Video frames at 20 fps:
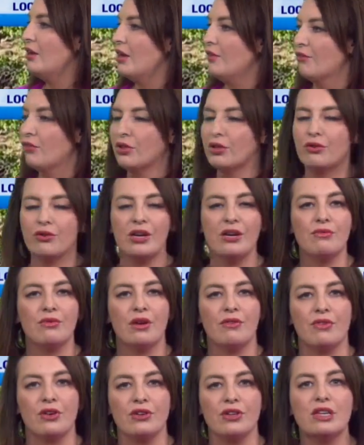for the Green
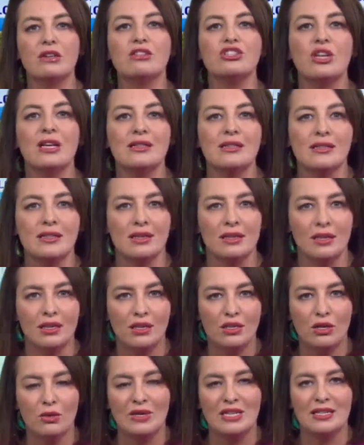River near Jensen
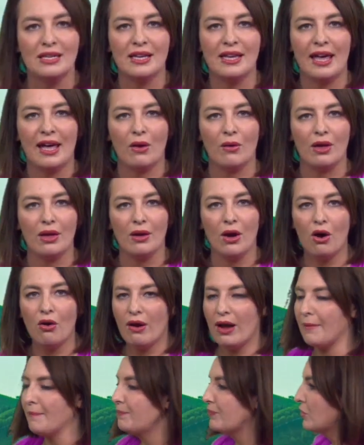in Uintah County. All
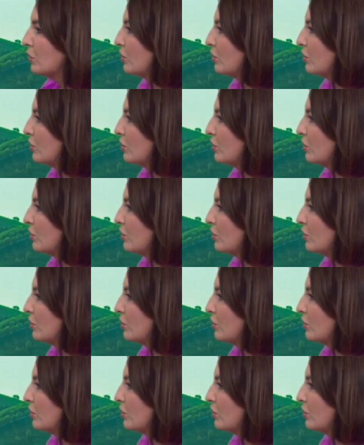right.